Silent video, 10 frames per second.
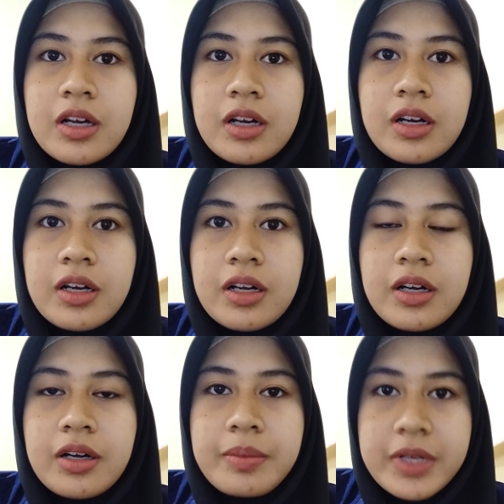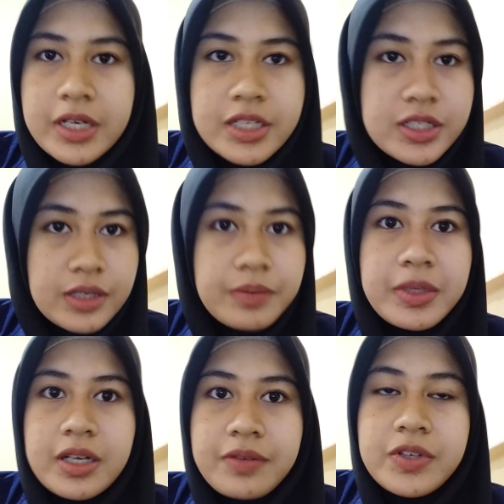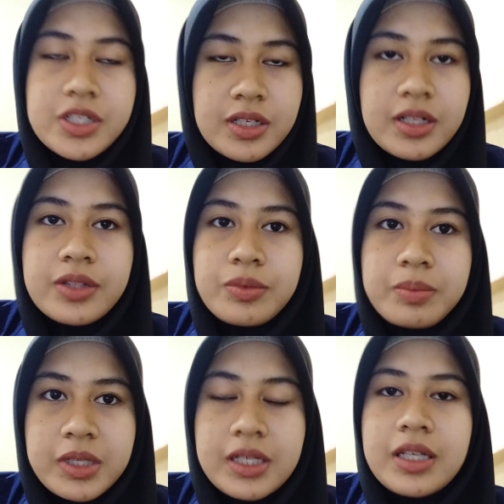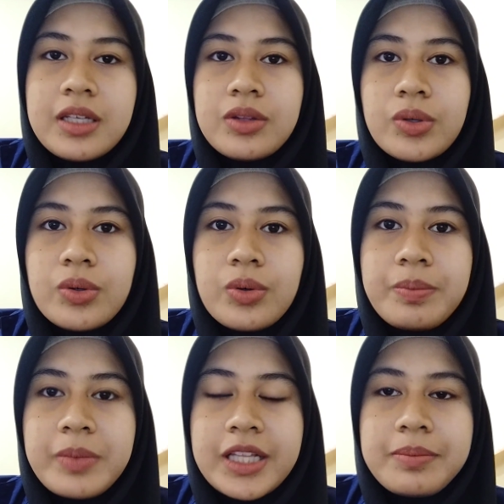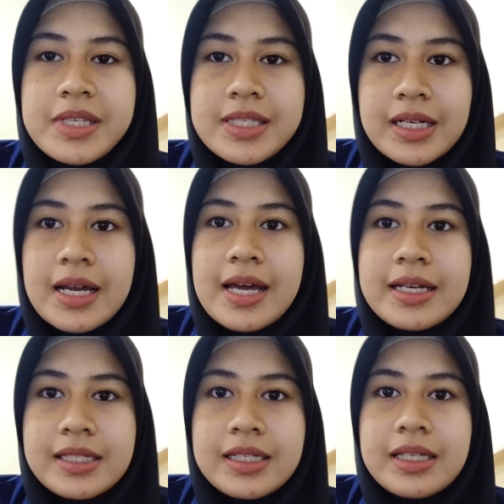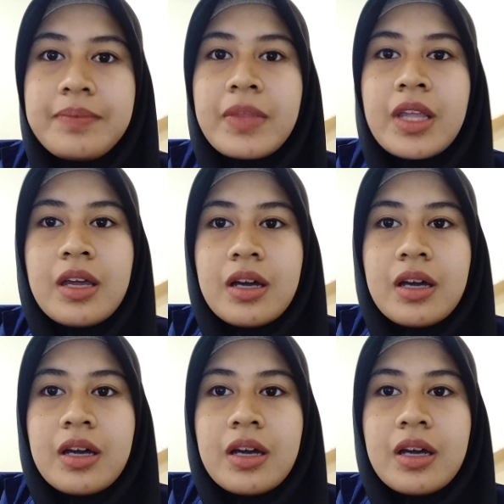beneficial to me to meet Mr. Adi